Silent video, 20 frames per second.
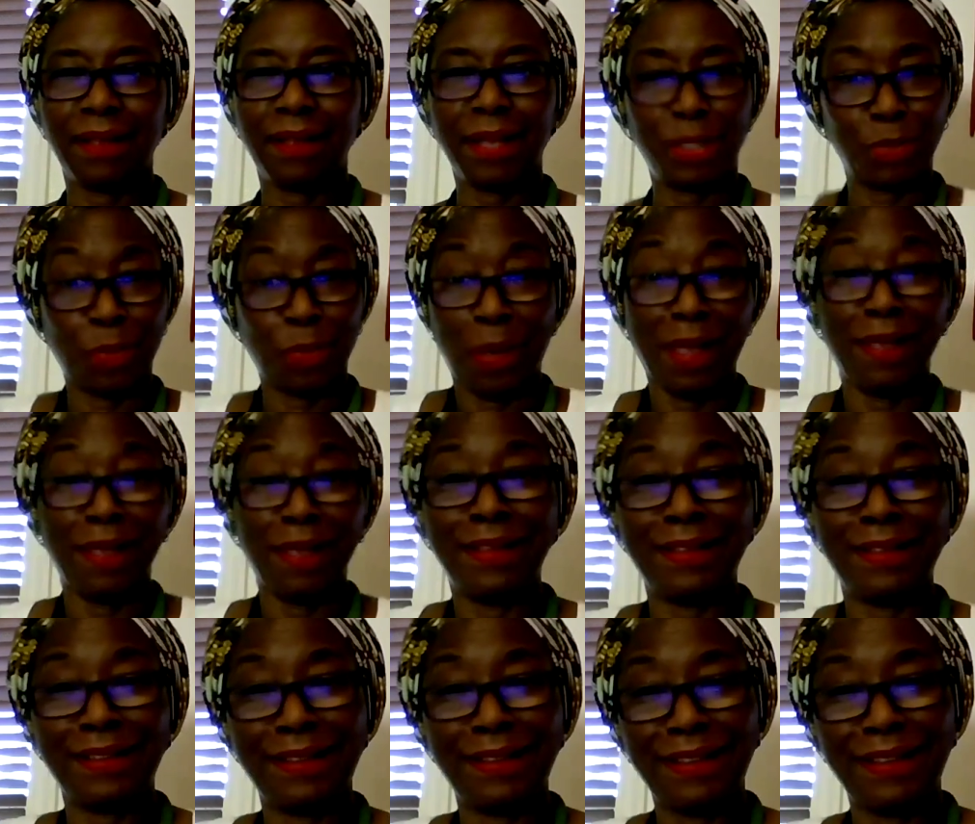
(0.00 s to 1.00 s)
as well,
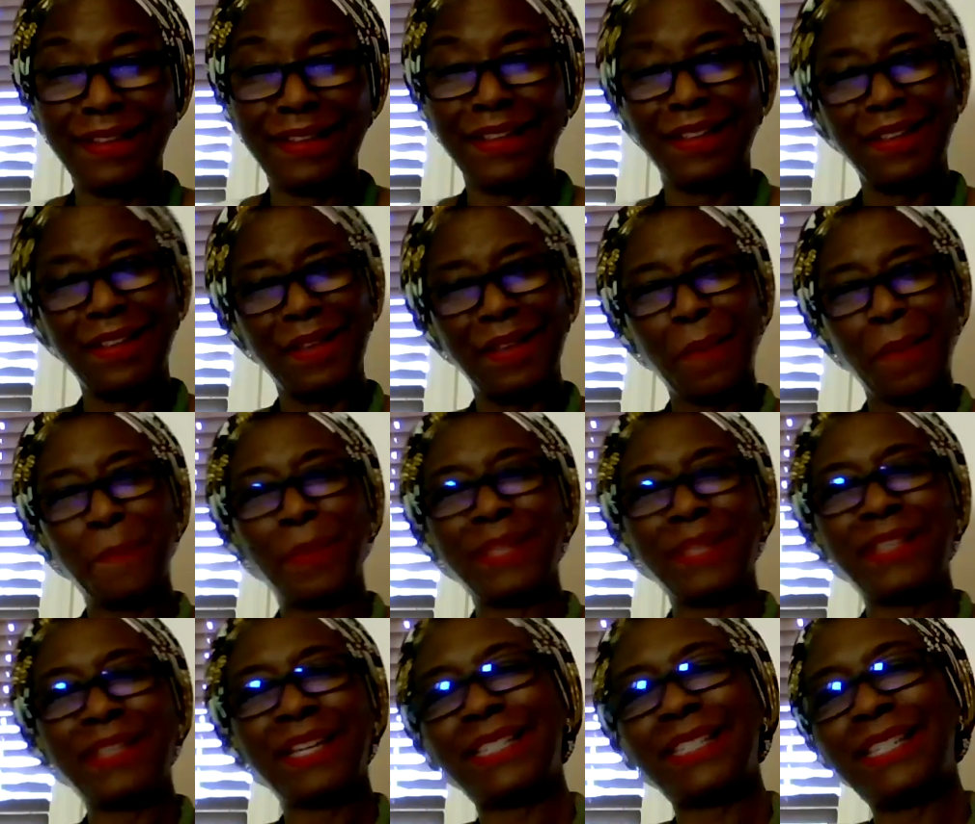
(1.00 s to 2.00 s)

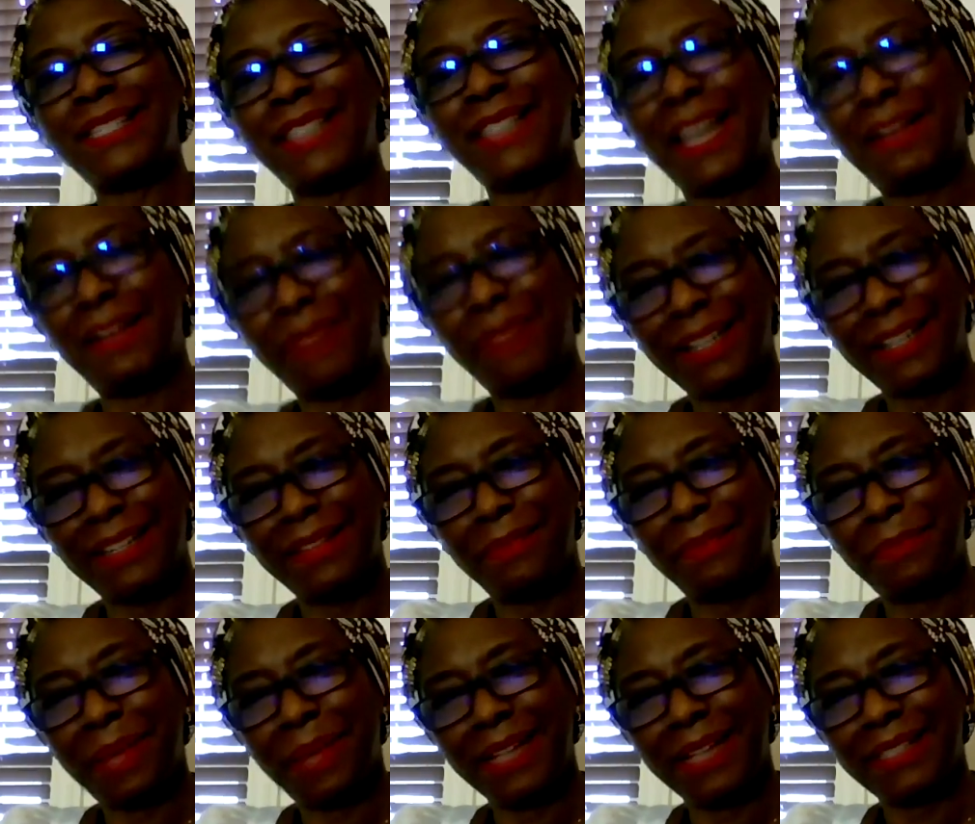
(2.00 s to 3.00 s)
but they didn't directly
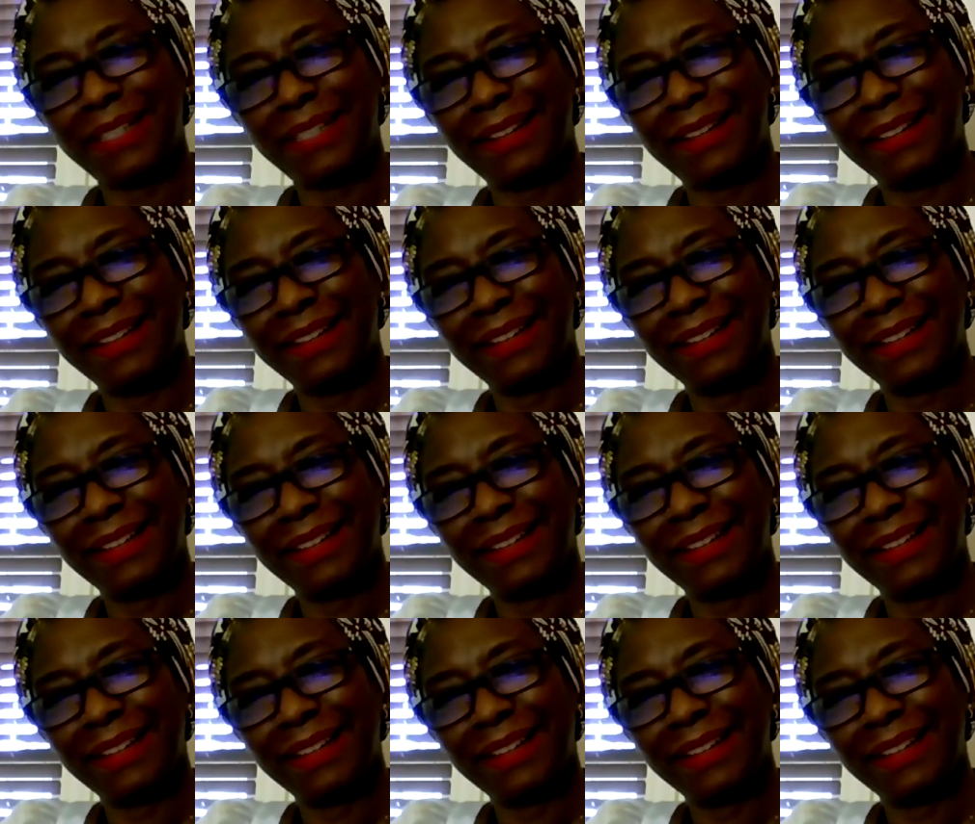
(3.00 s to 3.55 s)
impact her.